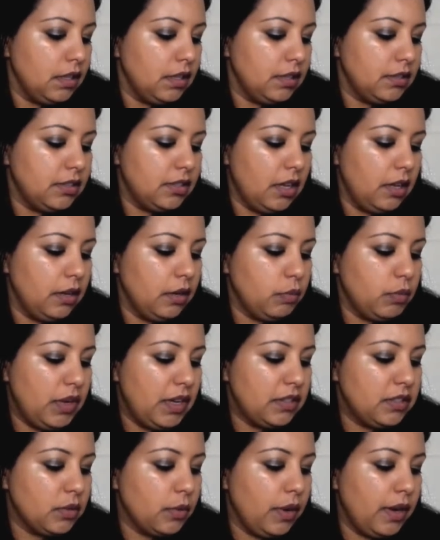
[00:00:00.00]
So it
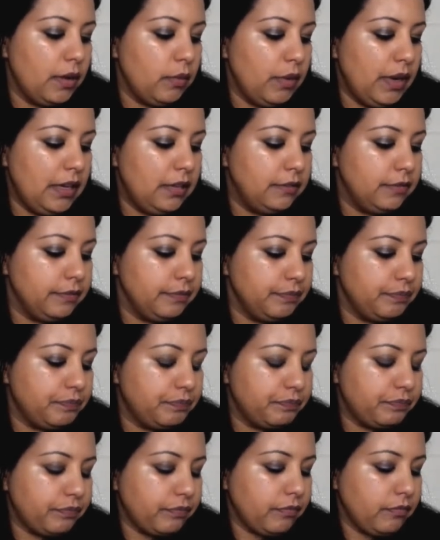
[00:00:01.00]
worked quite well.
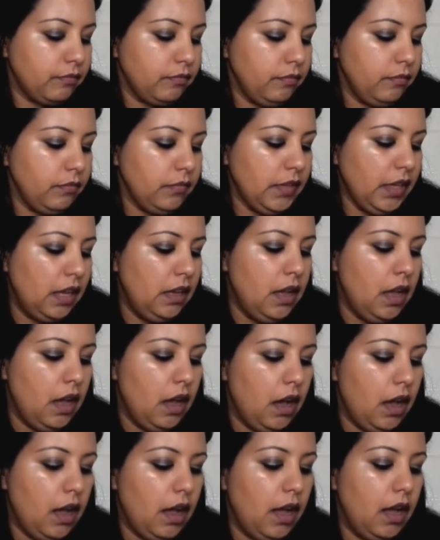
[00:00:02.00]

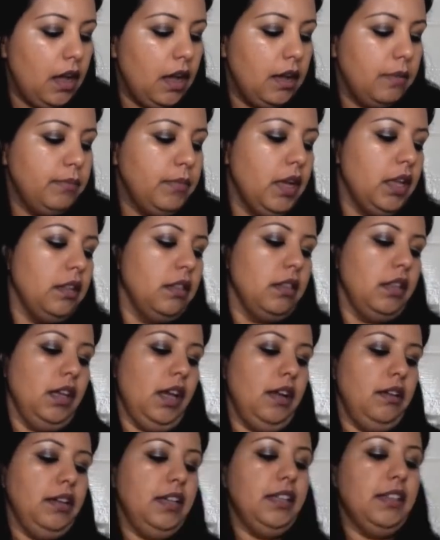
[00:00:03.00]
The
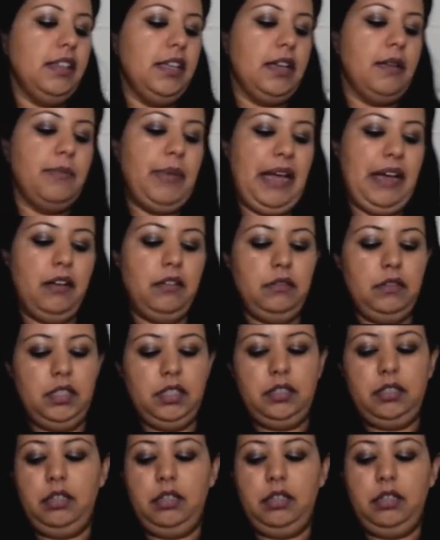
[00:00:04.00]
only thing about